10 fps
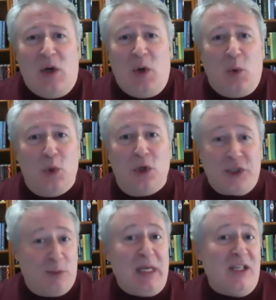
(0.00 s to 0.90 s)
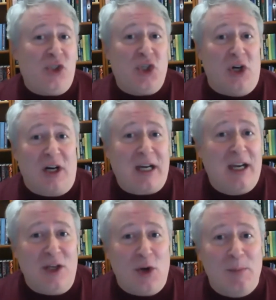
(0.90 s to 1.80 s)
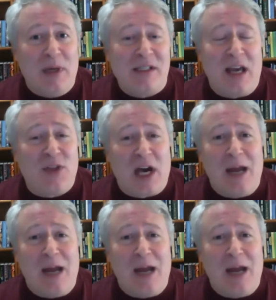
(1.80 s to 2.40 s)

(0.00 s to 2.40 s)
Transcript: world's biggest jerk. I thought